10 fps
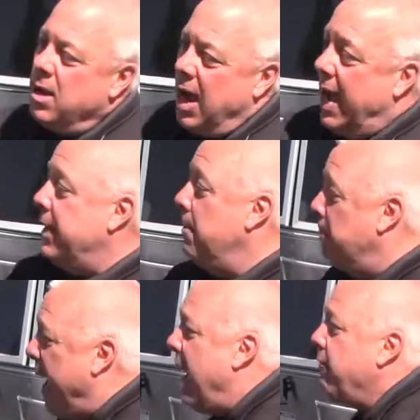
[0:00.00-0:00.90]
I can
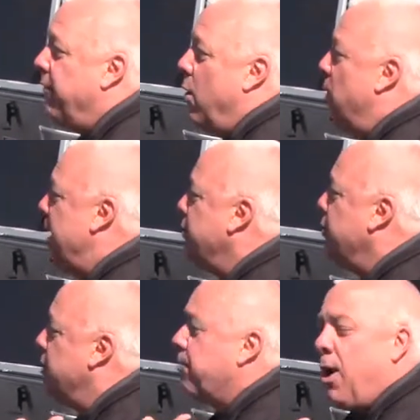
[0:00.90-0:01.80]
backflow
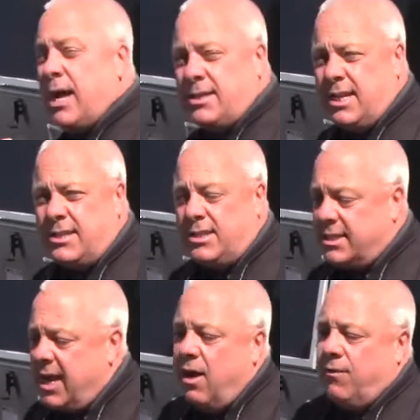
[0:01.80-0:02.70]
into the process
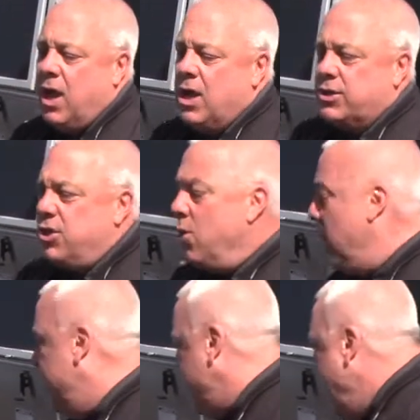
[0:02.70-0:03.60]
itself. So
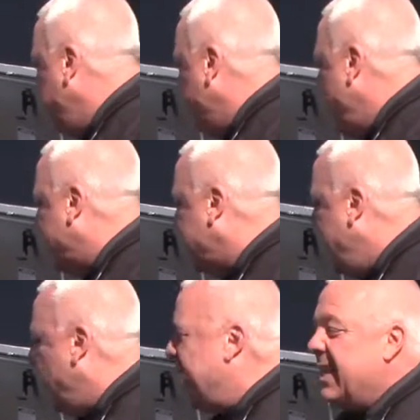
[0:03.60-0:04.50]
that right
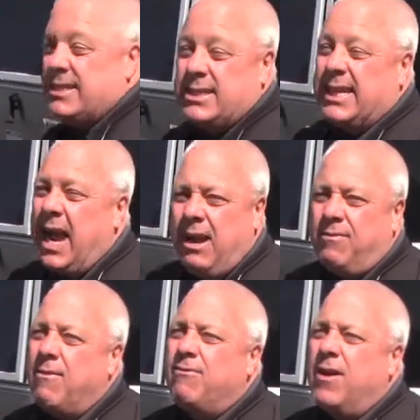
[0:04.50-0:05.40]
there is kind of
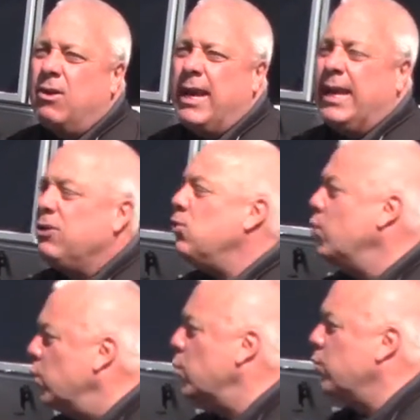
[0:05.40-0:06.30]
a very
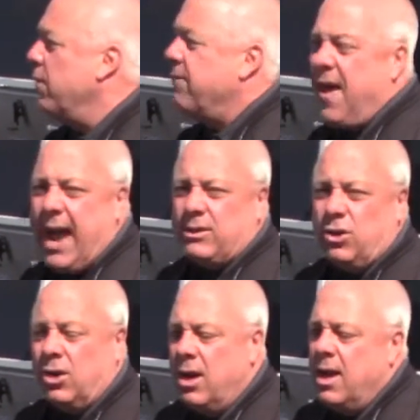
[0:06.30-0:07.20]
cool
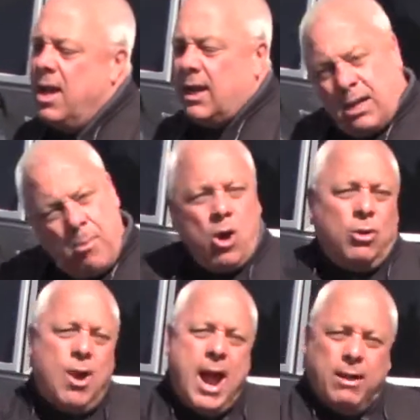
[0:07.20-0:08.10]
factor. Come on
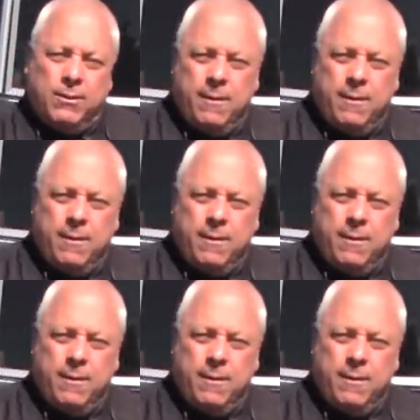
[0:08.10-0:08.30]
around.